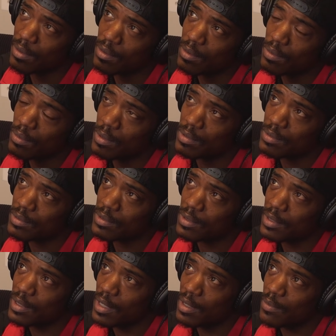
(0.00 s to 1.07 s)
Who else was
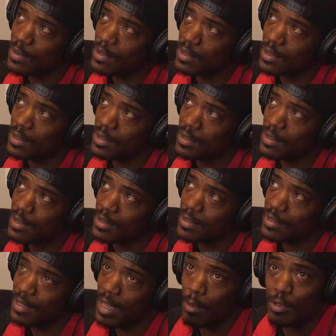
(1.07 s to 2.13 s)
on that one?
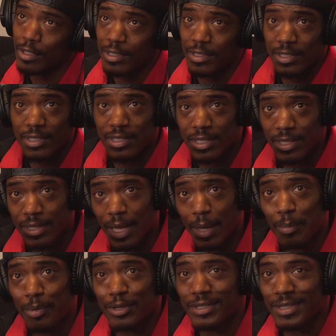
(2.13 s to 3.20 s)
That one, you see
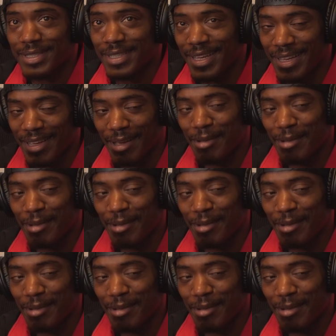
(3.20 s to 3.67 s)
that project there?